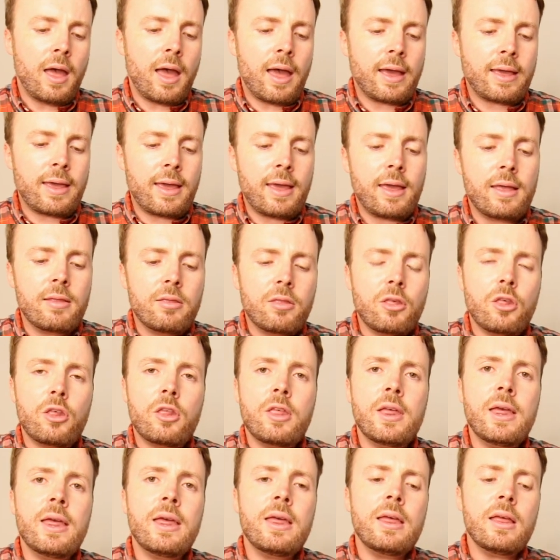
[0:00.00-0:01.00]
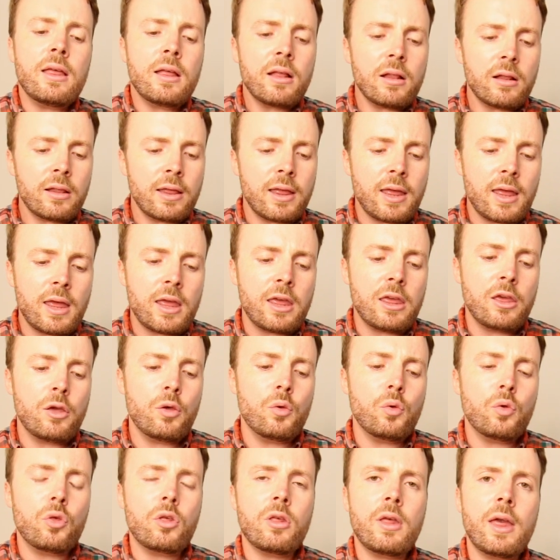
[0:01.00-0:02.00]
I can still hear
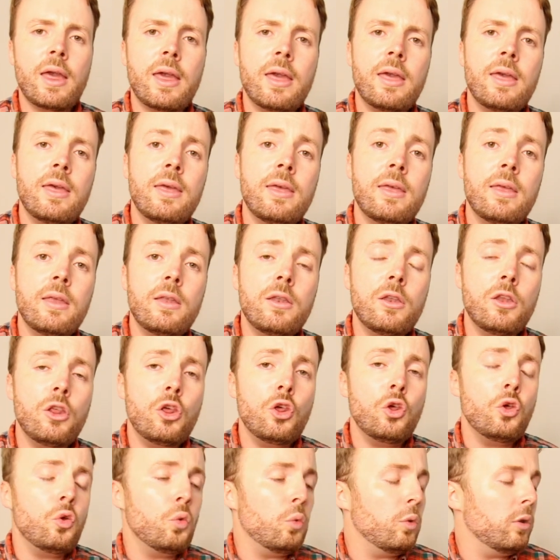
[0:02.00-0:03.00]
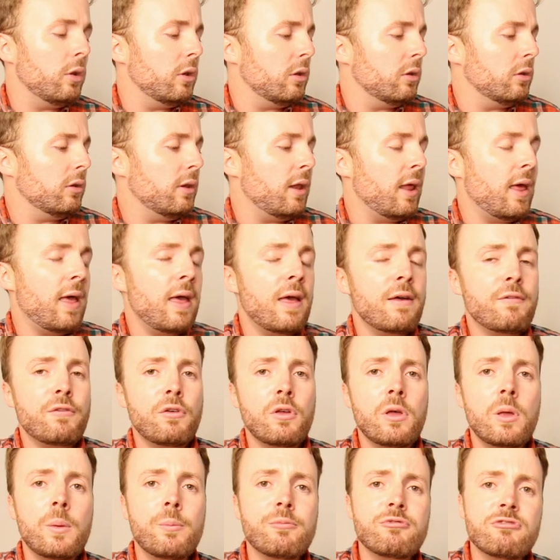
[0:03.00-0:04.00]
you saying, you will
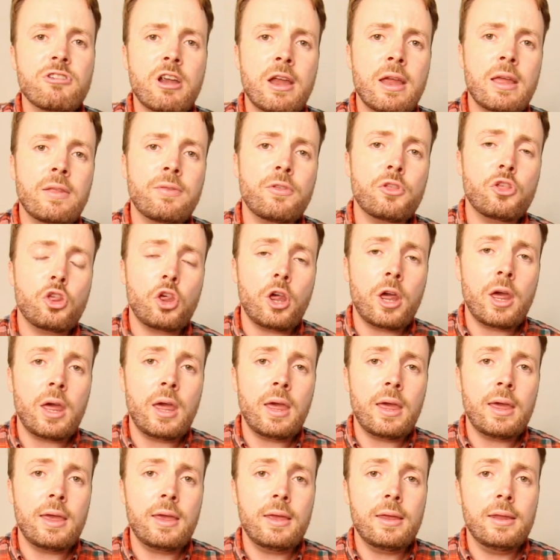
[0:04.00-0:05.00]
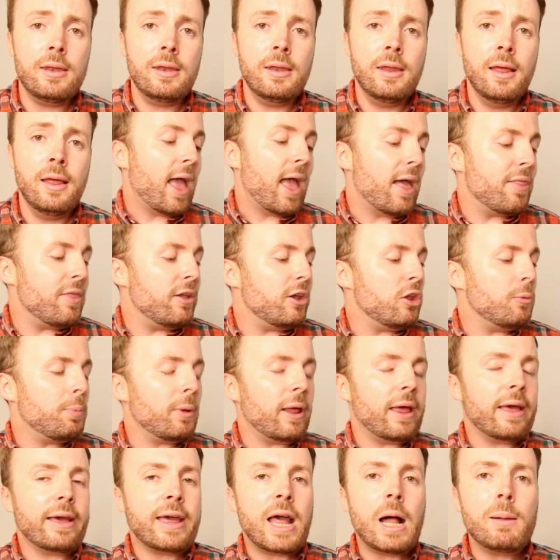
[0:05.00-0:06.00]
never break the chain. And then you
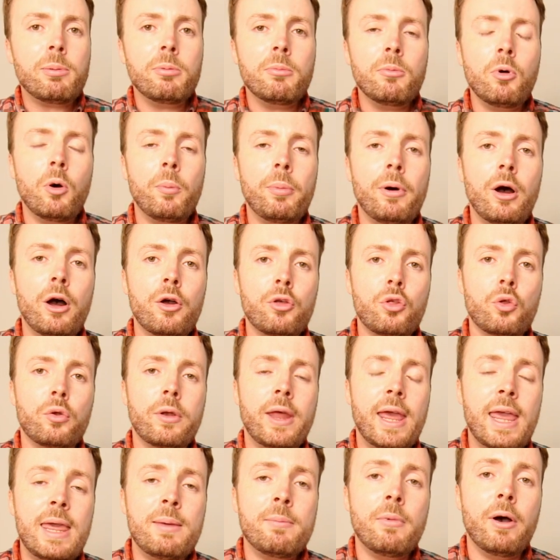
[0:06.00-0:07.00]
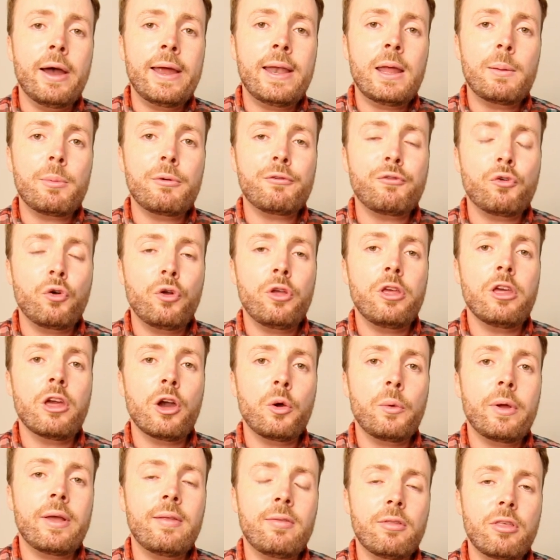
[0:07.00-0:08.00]
play a couple more bars on E minor before you
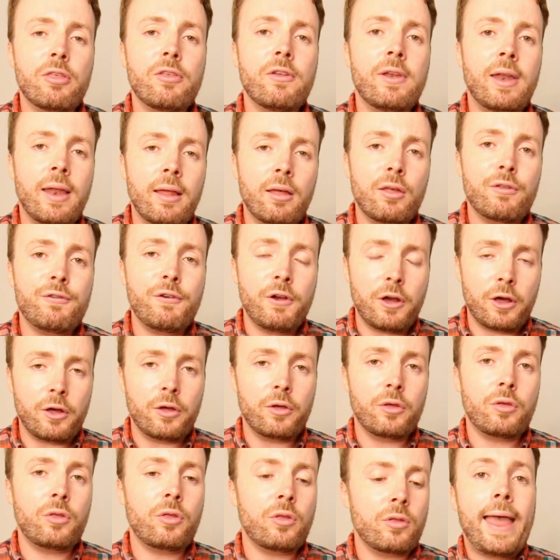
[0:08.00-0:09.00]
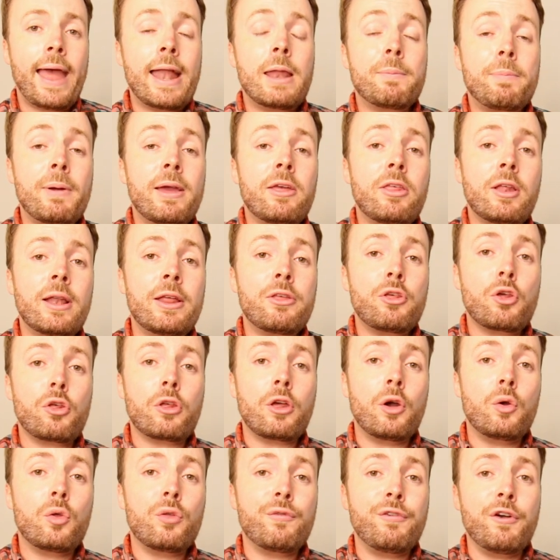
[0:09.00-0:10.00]
go into the next verse. And it basically
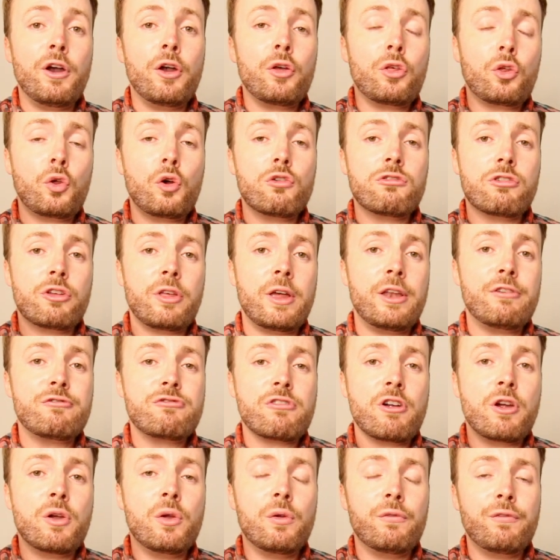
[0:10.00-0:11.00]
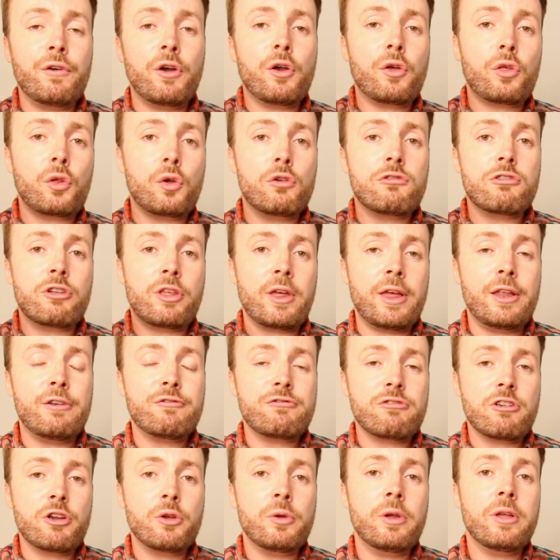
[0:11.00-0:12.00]
just goes verse, chorus, intro, verse, chorus,
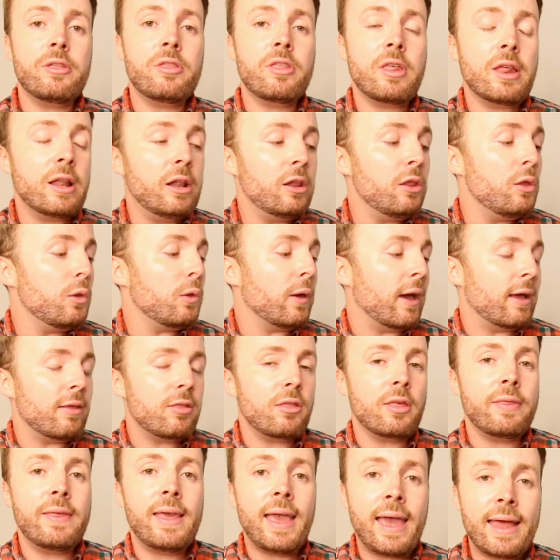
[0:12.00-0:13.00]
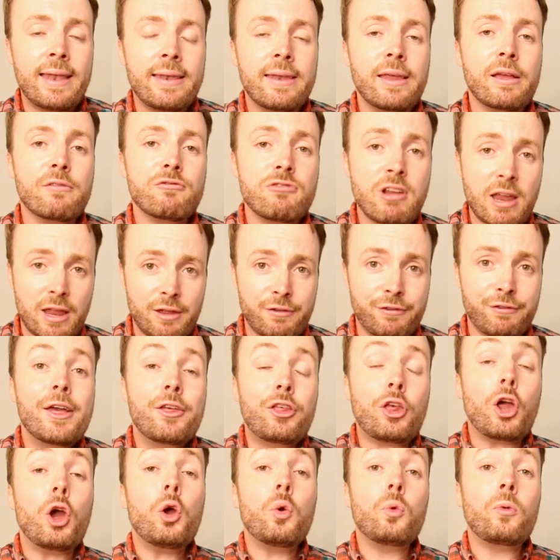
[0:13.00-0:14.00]
intro, until you get to the ending riff.
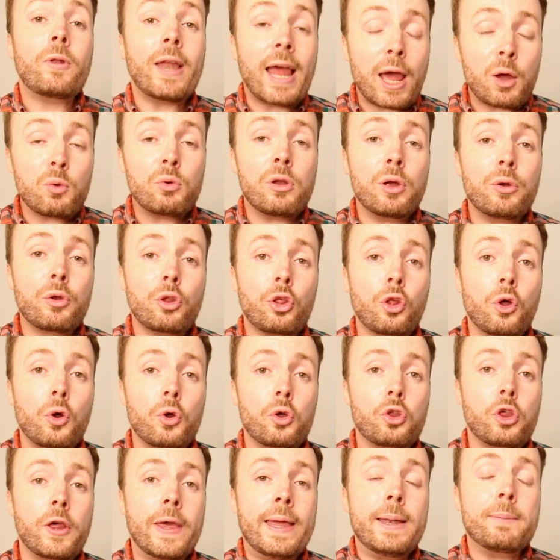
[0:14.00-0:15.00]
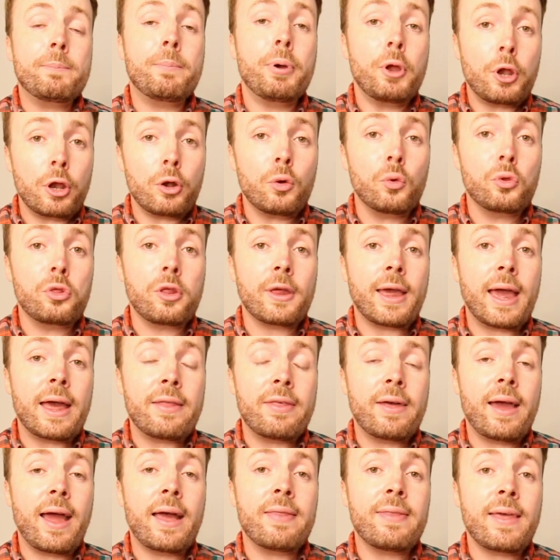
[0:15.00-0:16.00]
So download a song sheet, put it all
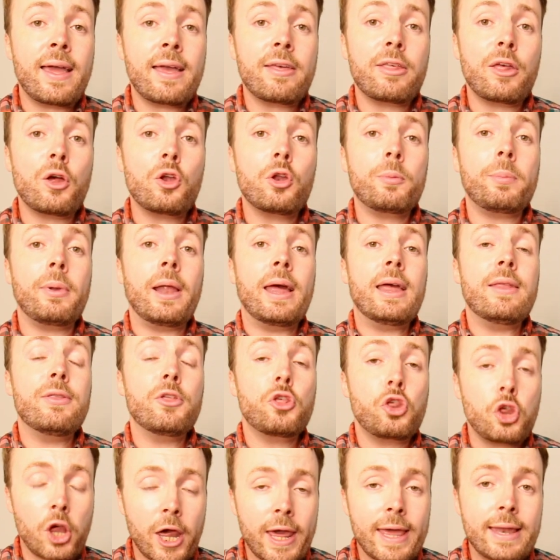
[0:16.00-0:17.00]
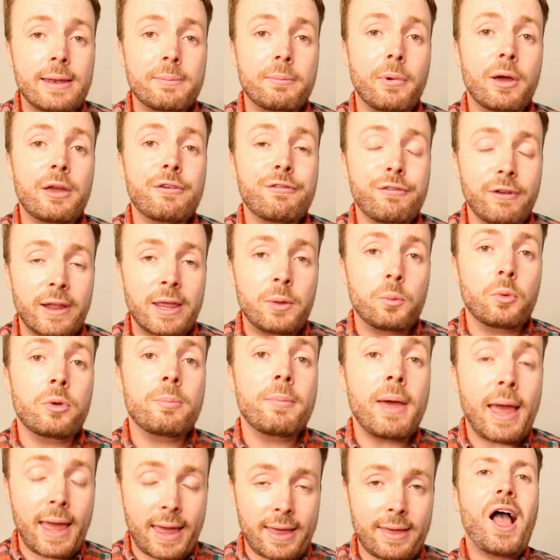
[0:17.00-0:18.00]
together, and that's how to play The Chain by
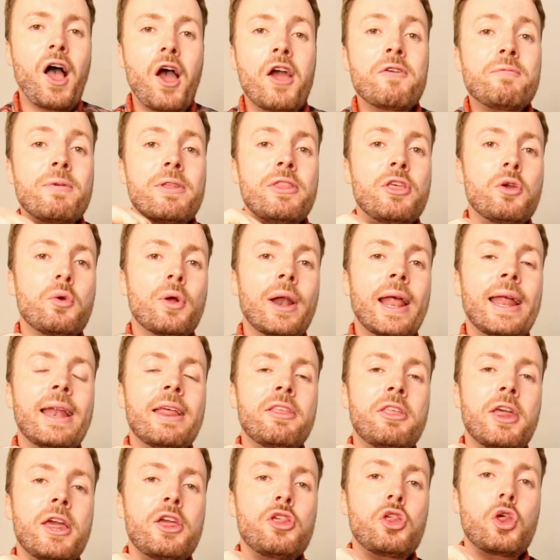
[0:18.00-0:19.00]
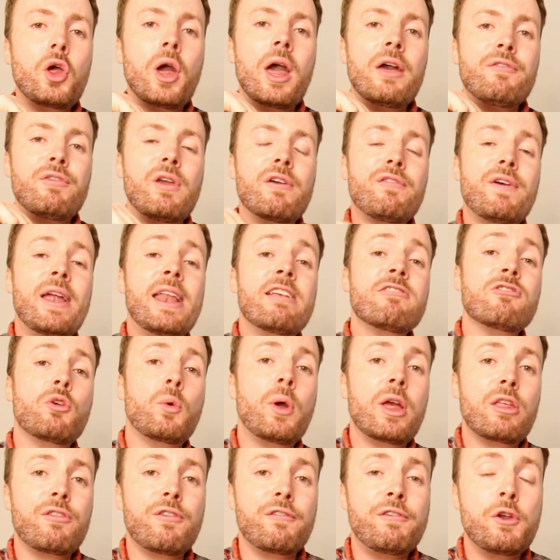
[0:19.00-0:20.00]
Fleetwood Mac. I've been the ukulele teacher. If you have any
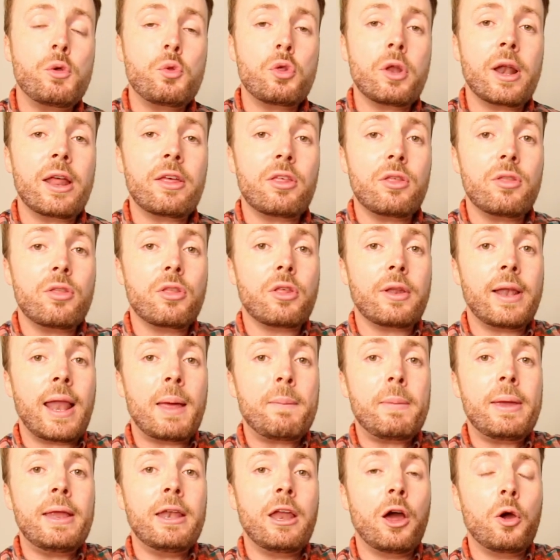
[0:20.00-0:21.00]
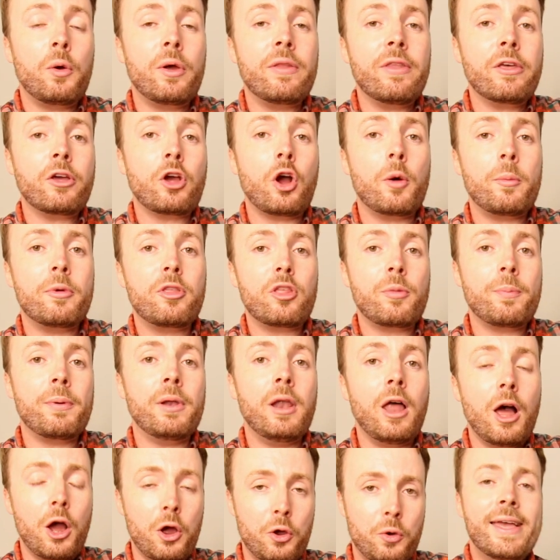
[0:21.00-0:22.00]
requests for future lessons, let me know in the comments
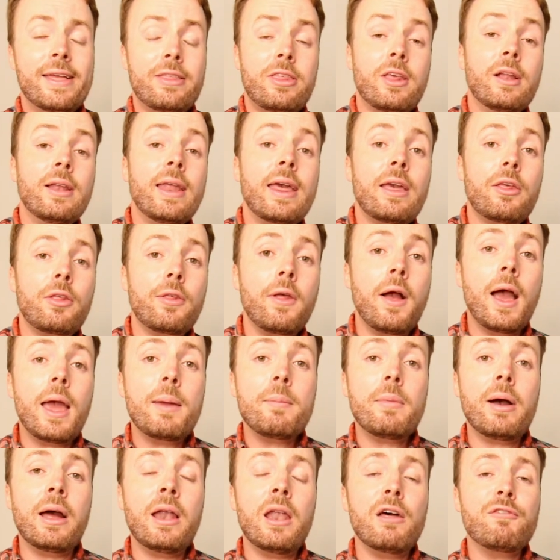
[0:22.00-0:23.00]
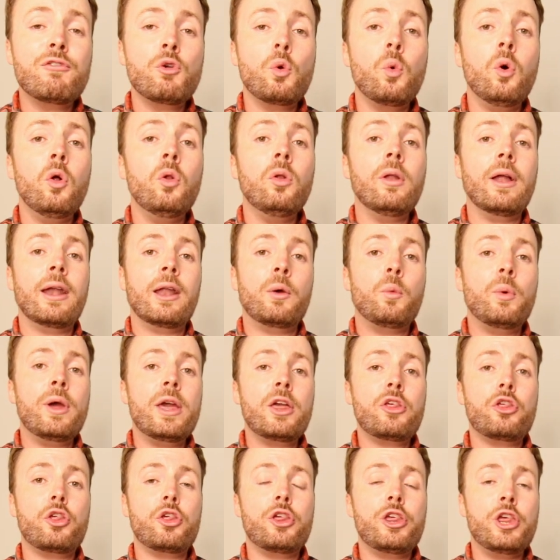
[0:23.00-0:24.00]
below. Until next time, I love you all, and I
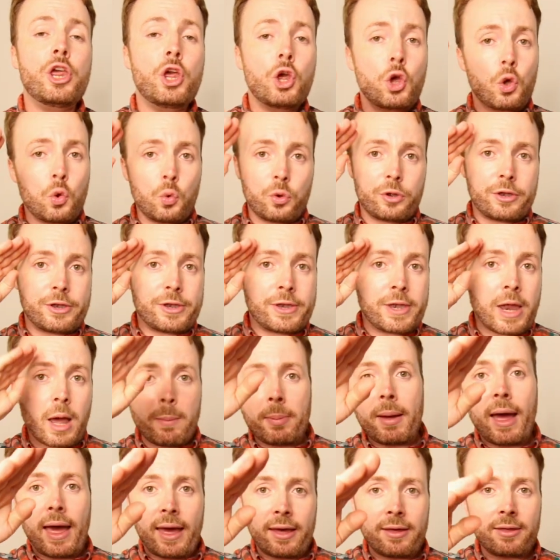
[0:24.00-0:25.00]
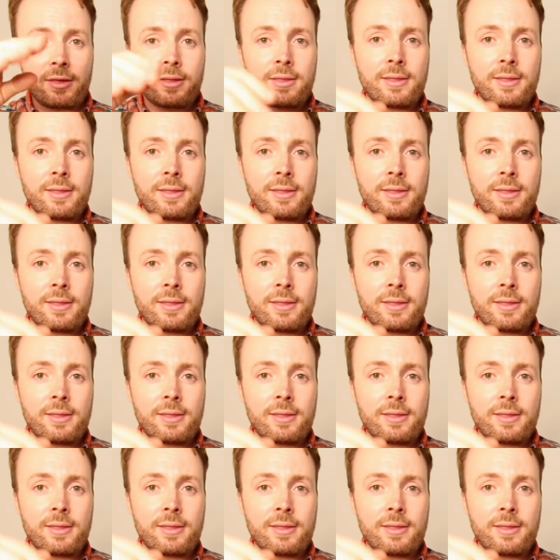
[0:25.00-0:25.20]
wish you the best.